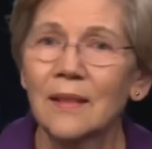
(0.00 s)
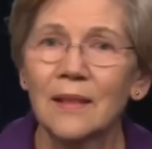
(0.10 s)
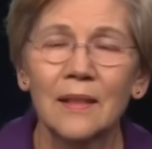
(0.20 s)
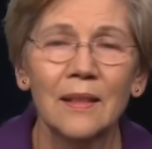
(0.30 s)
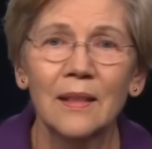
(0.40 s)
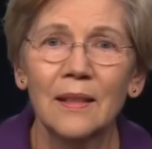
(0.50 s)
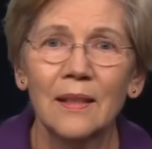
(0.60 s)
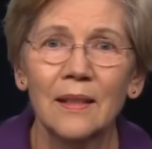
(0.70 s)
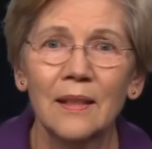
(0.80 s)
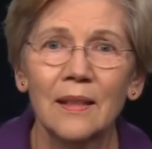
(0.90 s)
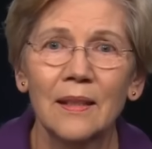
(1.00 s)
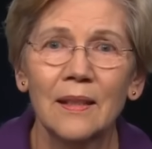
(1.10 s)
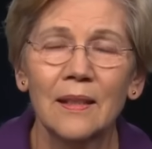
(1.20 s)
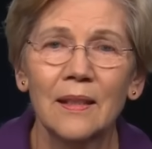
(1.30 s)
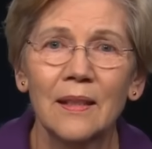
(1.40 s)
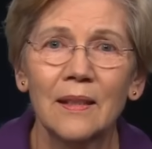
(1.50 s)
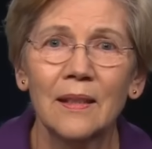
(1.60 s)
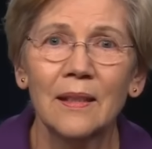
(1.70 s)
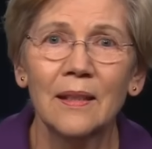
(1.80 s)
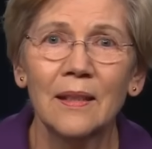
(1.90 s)

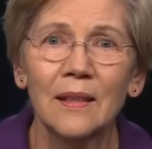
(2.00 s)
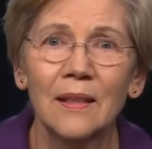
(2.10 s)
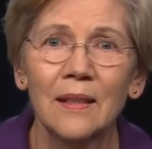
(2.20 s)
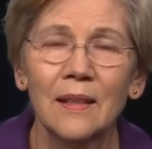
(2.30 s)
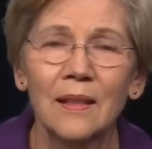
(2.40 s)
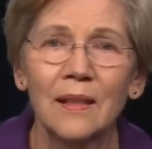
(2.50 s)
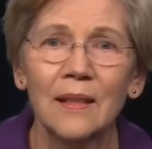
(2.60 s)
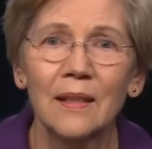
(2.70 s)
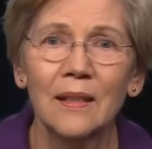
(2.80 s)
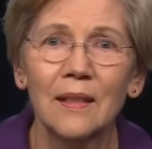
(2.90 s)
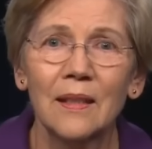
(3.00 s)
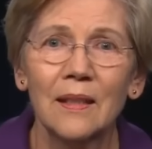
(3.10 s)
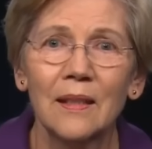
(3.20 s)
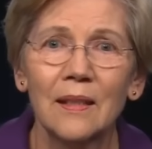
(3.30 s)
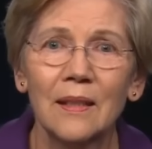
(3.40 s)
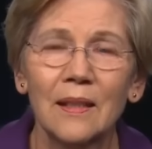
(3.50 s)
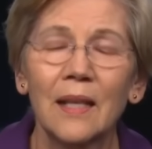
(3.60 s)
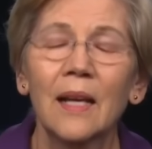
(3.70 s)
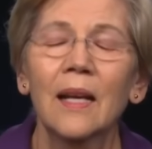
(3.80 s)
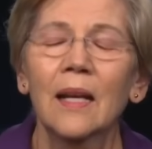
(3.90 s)

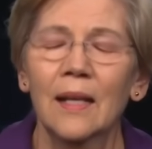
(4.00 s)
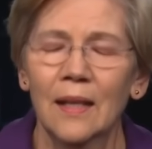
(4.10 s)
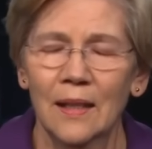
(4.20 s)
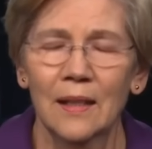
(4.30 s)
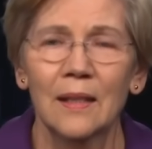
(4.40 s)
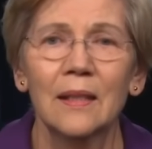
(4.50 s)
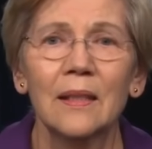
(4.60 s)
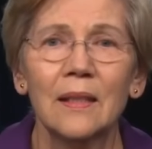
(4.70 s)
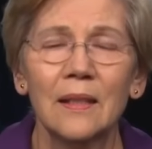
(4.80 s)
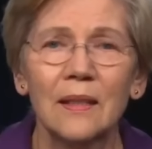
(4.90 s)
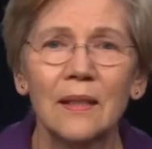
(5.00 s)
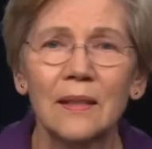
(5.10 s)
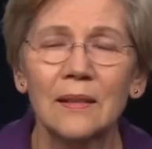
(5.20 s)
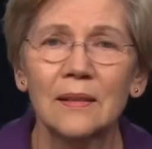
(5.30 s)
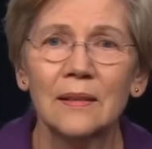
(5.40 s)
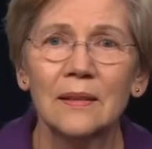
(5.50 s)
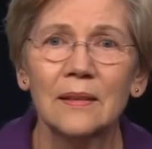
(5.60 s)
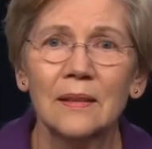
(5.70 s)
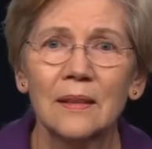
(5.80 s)
[no speech]